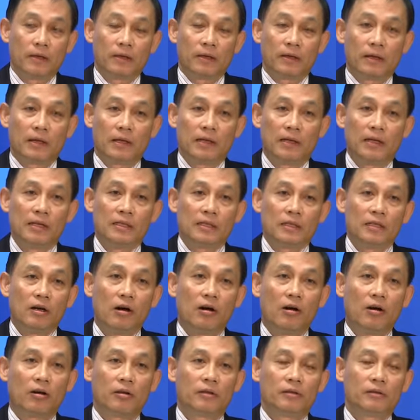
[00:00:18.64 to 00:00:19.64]
and later
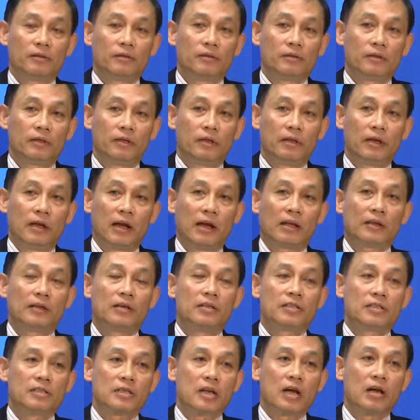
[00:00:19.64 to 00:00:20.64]
on
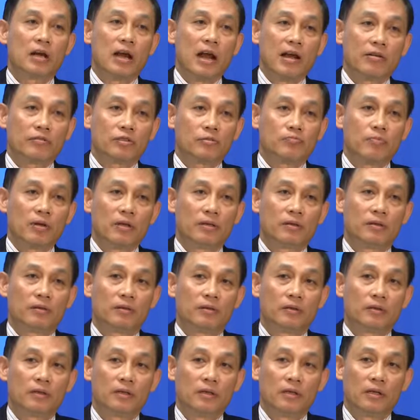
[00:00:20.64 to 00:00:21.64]
another announcement
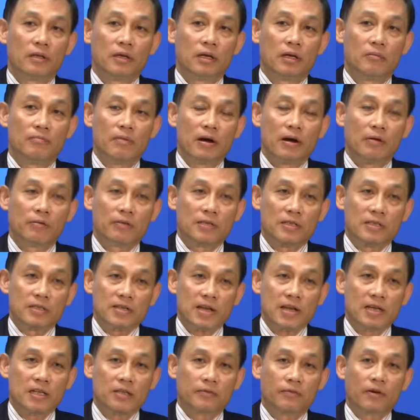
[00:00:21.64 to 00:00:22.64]
about the
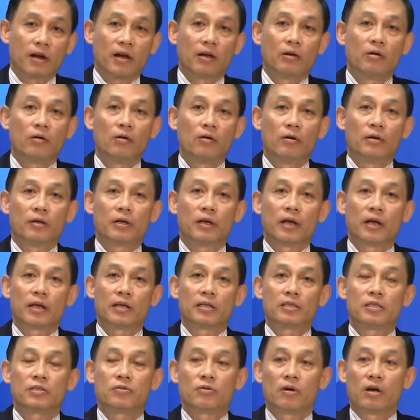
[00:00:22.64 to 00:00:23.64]
site of Hanoi,
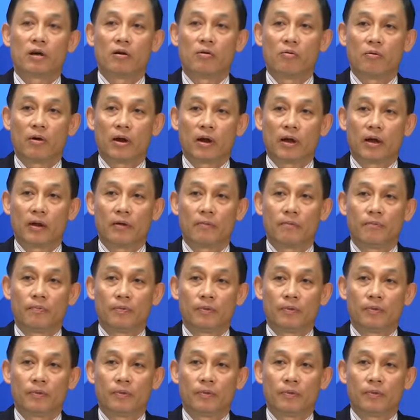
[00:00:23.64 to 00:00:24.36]
as you are aware,